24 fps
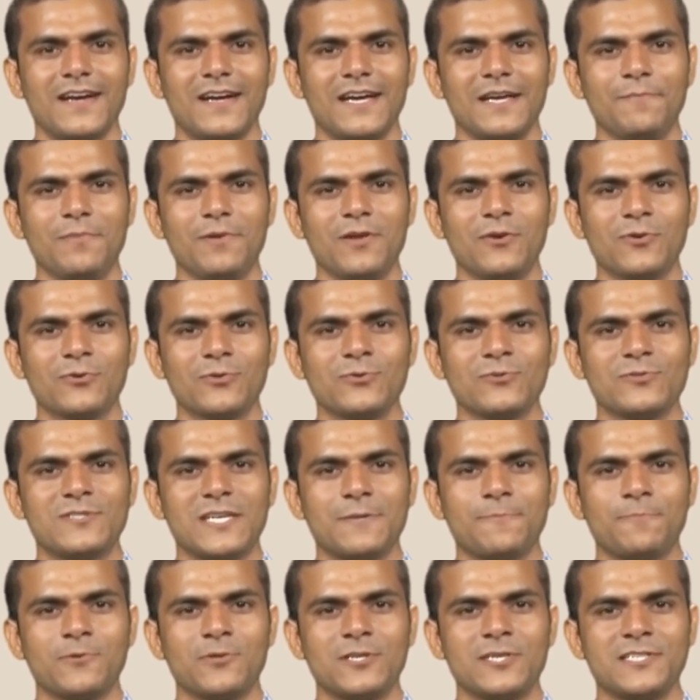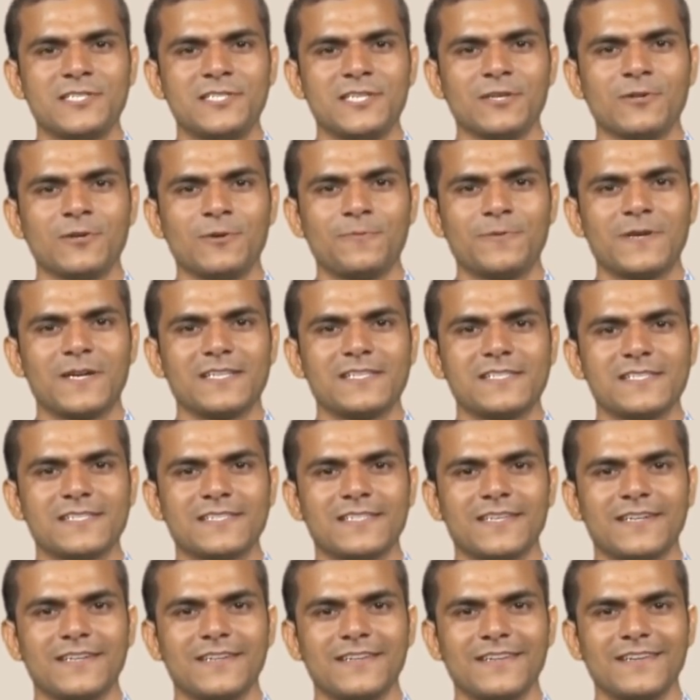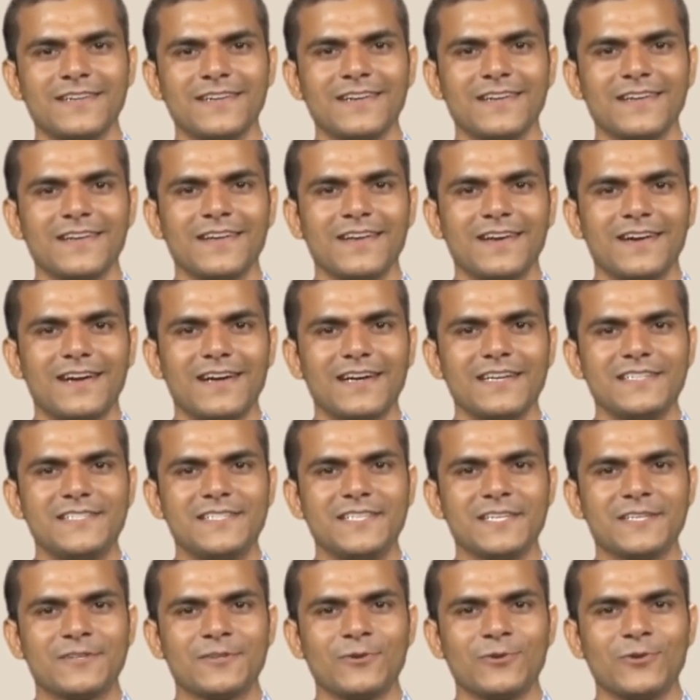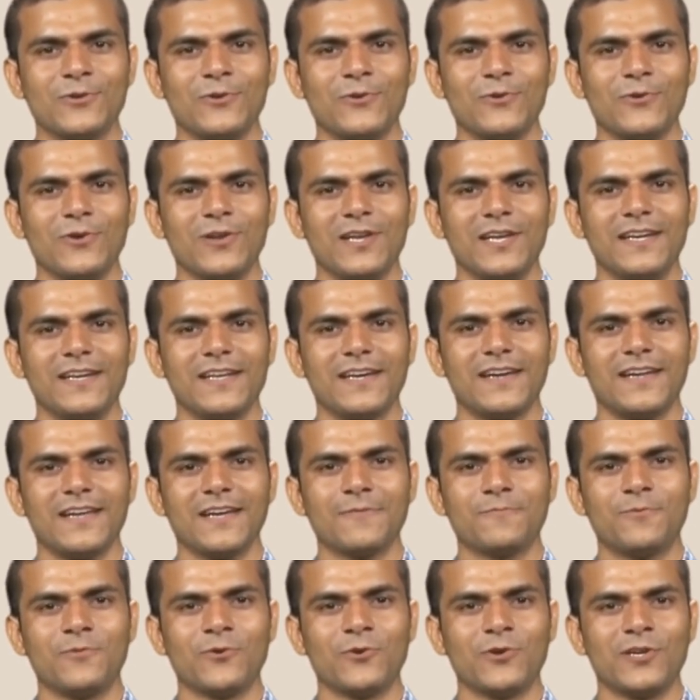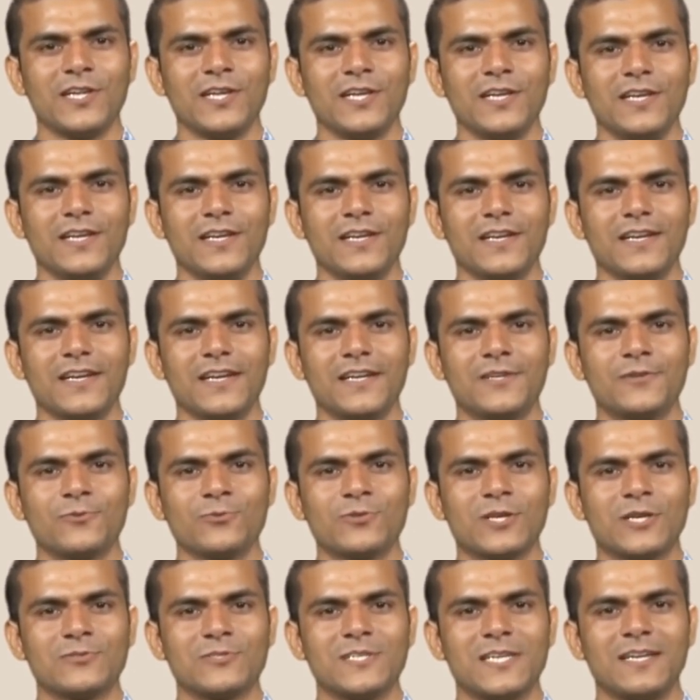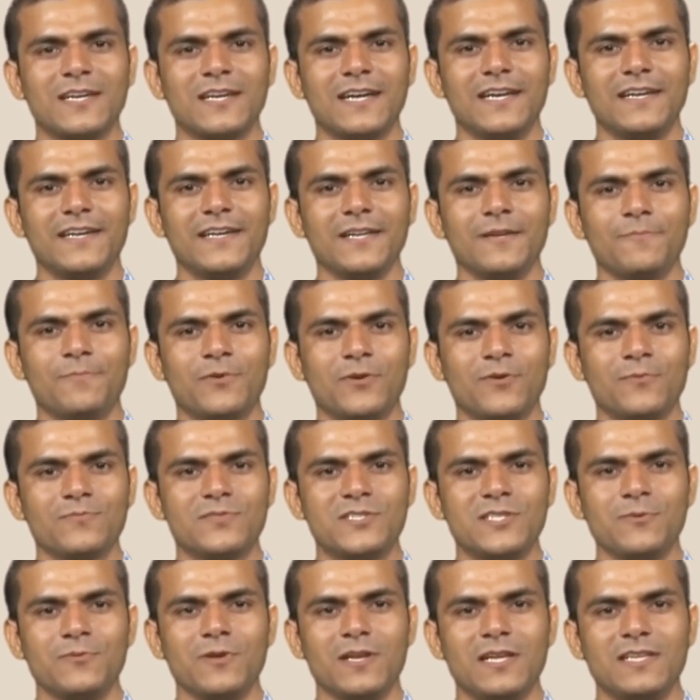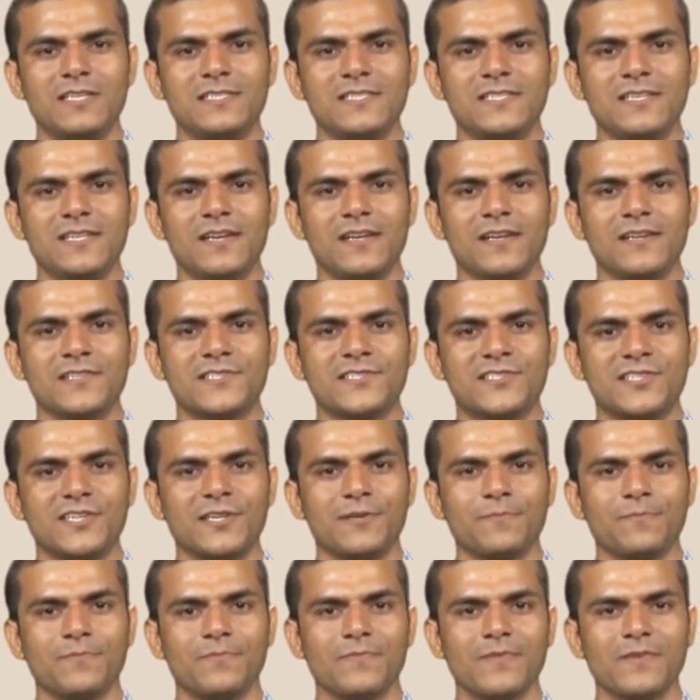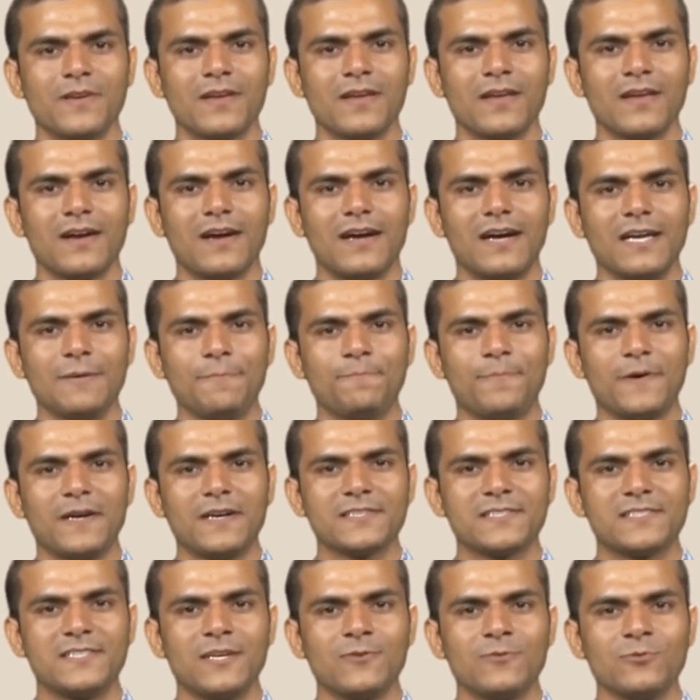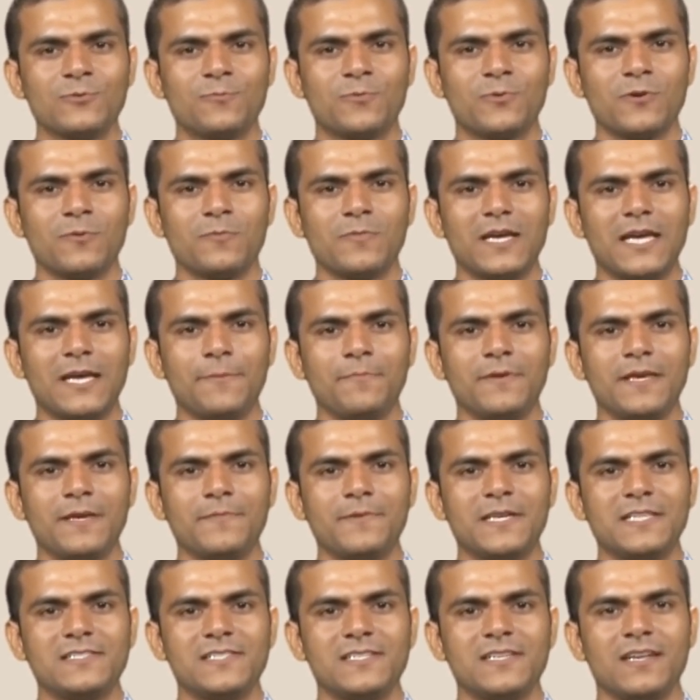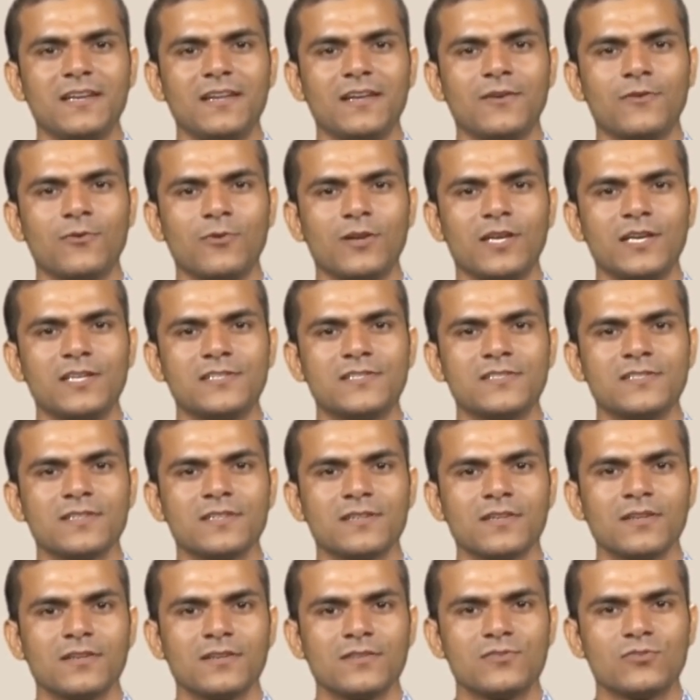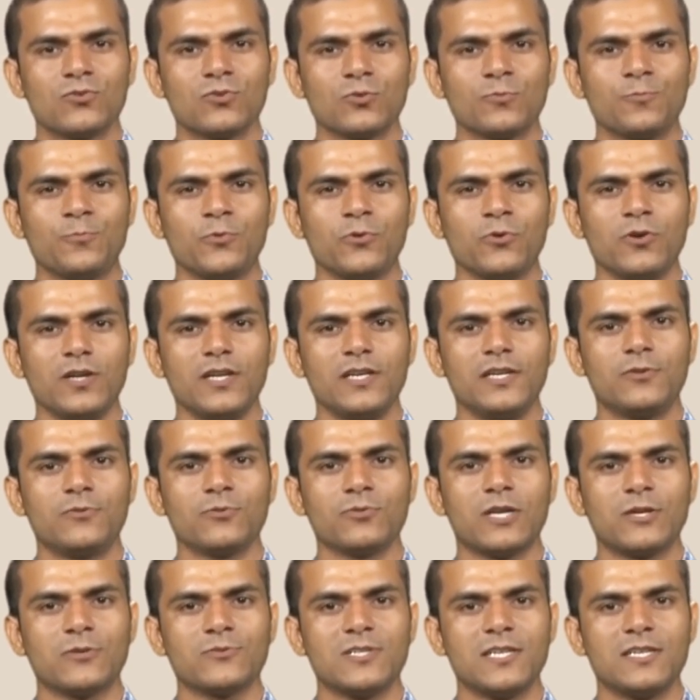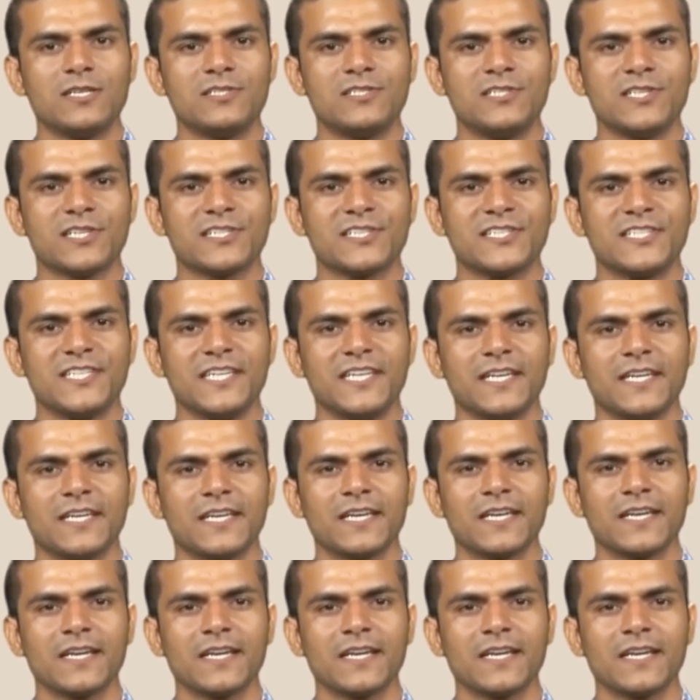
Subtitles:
I belong to Jaipur district of Rajasthan. I secured All India rank 40 in GATE 2019 from civil engineering stream. I passed out from MBM Engineering College, Jodhpur in 2016.